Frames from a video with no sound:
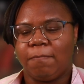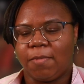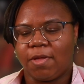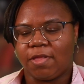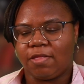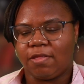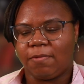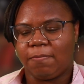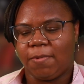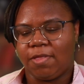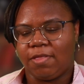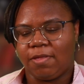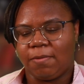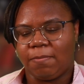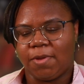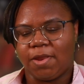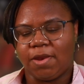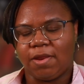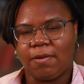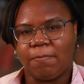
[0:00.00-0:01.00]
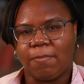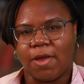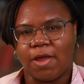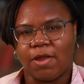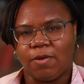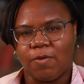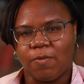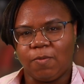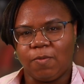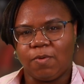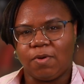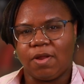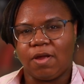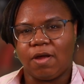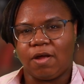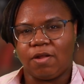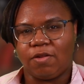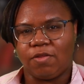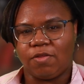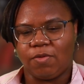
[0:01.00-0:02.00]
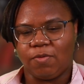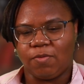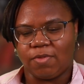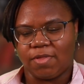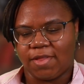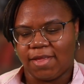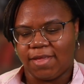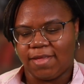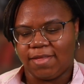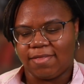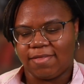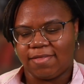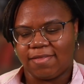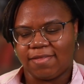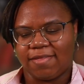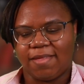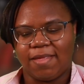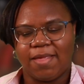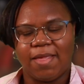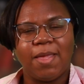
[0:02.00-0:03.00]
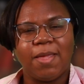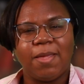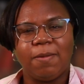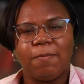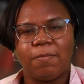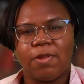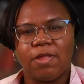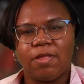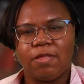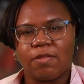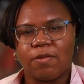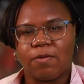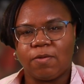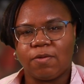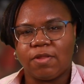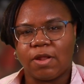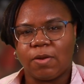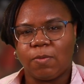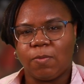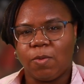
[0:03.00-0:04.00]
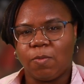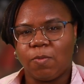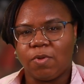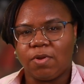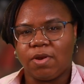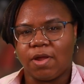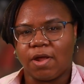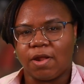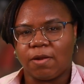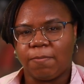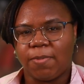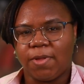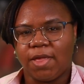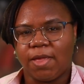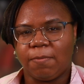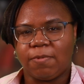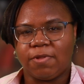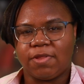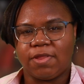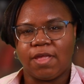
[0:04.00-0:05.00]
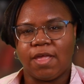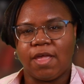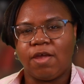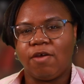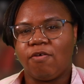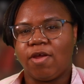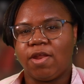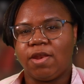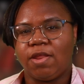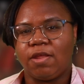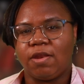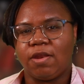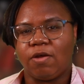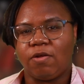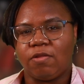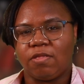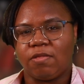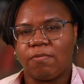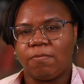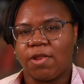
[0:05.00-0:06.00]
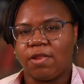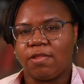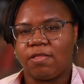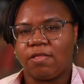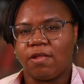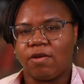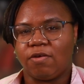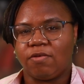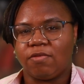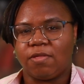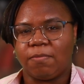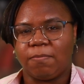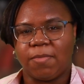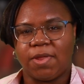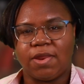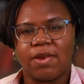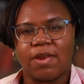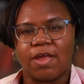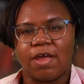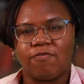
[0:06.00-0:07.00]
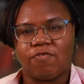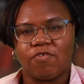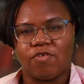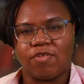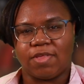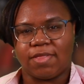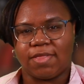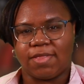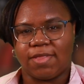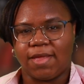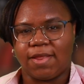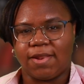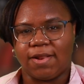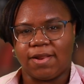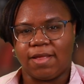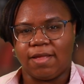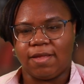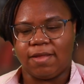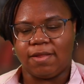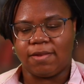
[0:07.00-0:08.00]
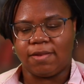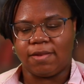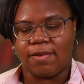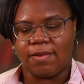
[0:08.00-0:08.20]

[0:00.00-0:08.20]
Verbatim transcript: must be submitted by noon on Tuesdays. Please note that we will not be able to air any announcements that are submitted after this deadline.